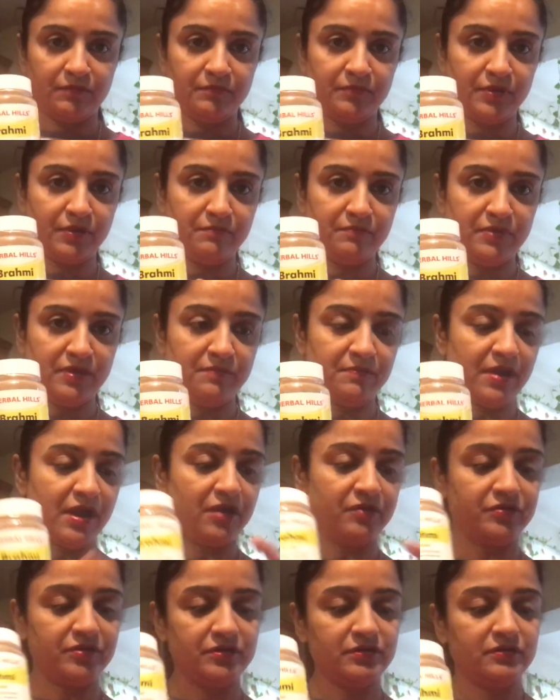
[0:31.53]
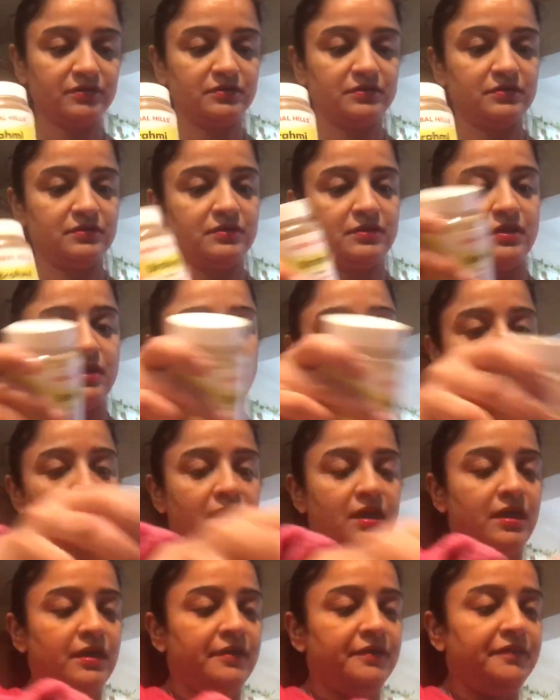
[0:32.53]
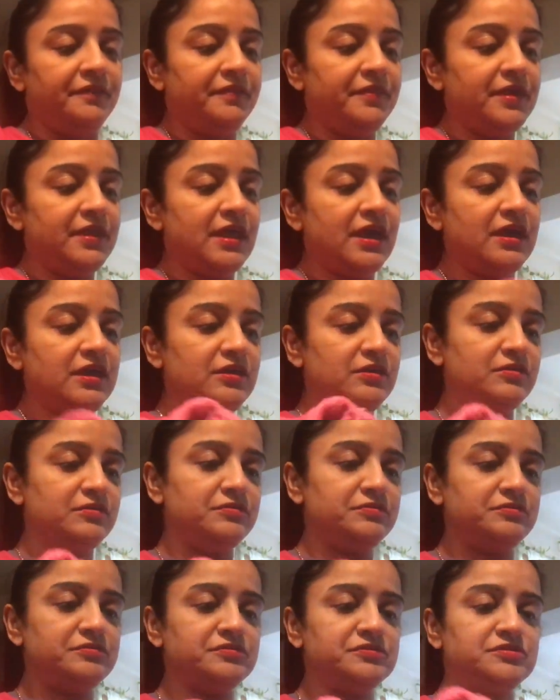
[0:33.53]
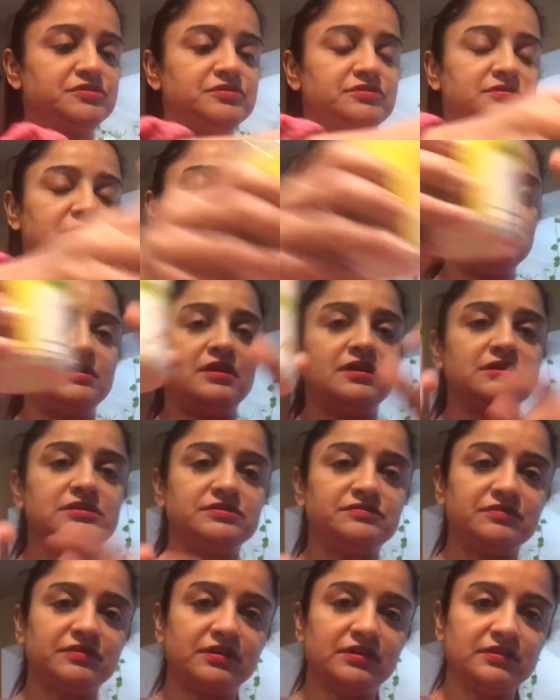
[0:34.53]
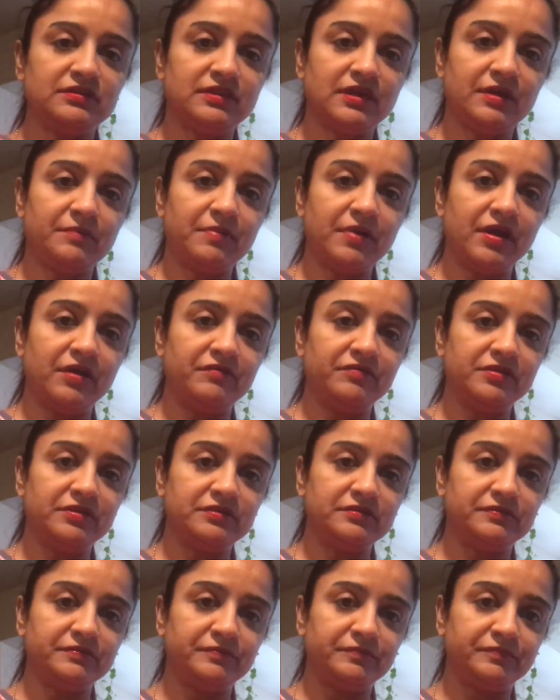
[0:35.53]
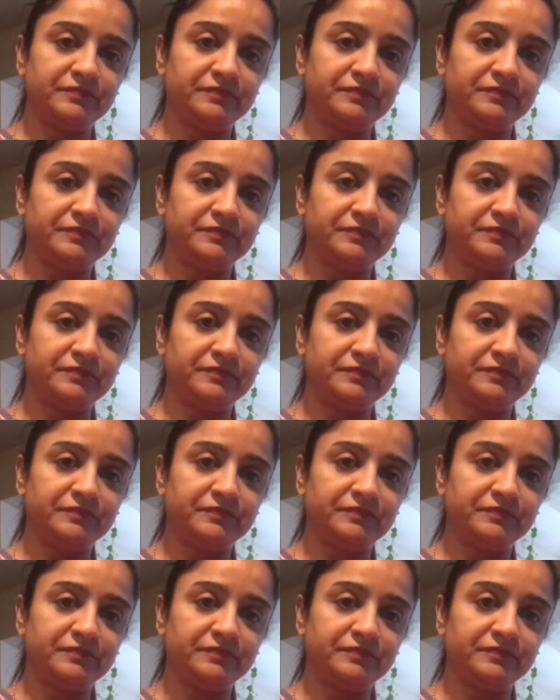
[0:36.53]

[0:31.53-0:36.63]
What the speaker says: Brahmi powder. Then I use ashwagandha powder.